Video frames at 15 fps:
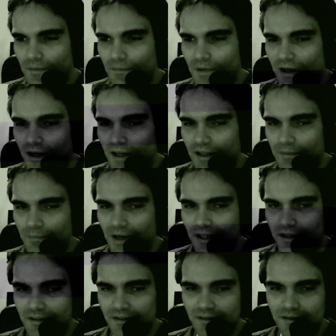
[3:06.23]
It
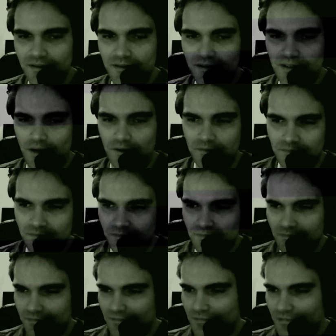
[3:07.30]
might sound
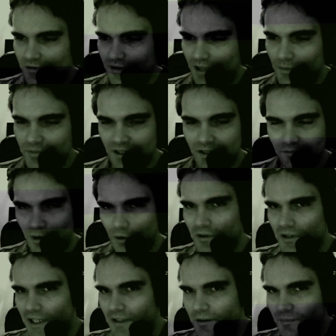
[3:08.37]
clumsy
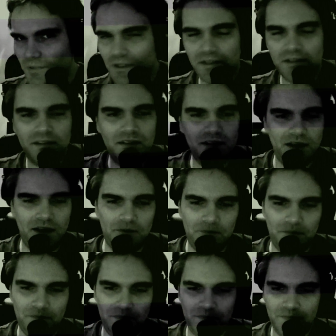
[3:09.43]
vocally, but
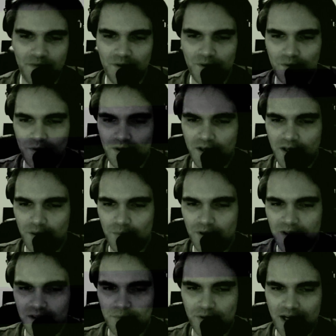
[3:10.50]
put
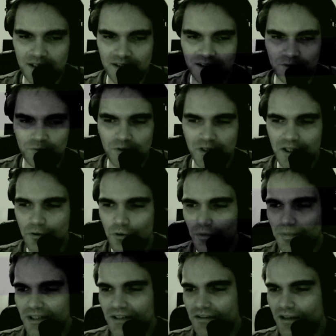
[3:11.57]
into practice is a really cool
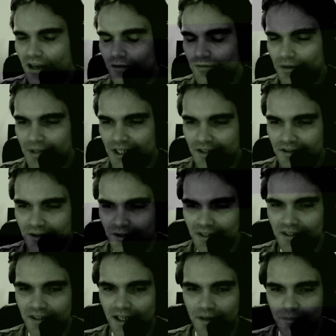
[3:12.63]
piece of software because you can
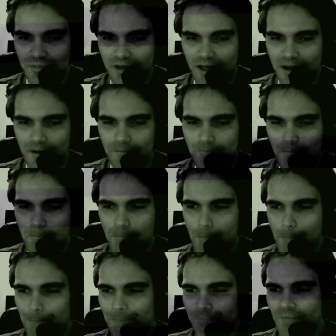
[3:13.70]
set up
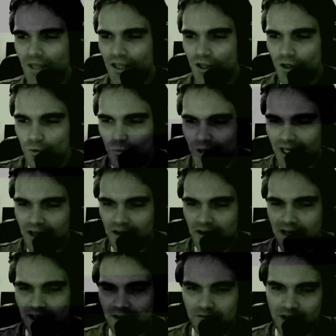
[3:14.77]

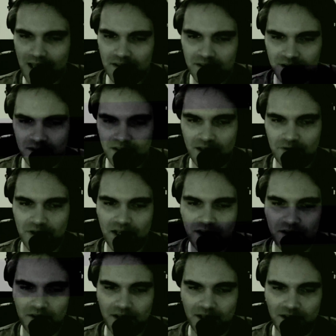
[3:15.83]
recurring events and
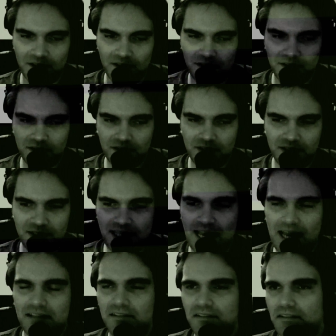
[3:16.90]
recurring
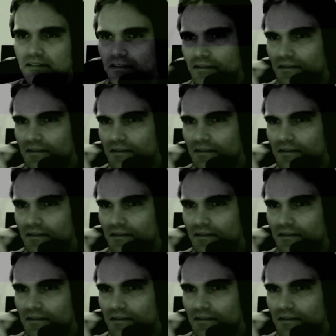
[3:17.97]
tasks